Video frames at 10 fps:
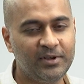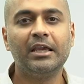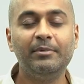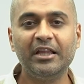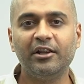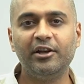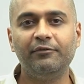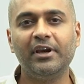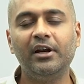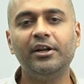Keeping the
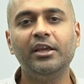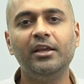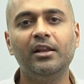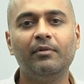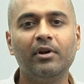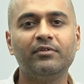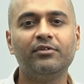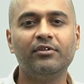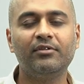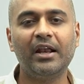difficulty level of the
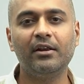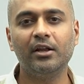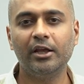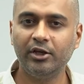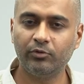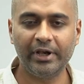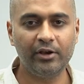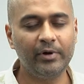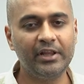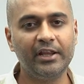CSAT in
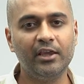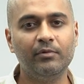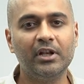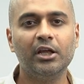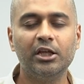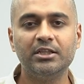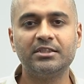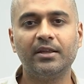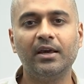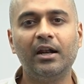2023 given, in
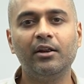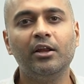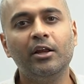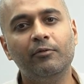this regard,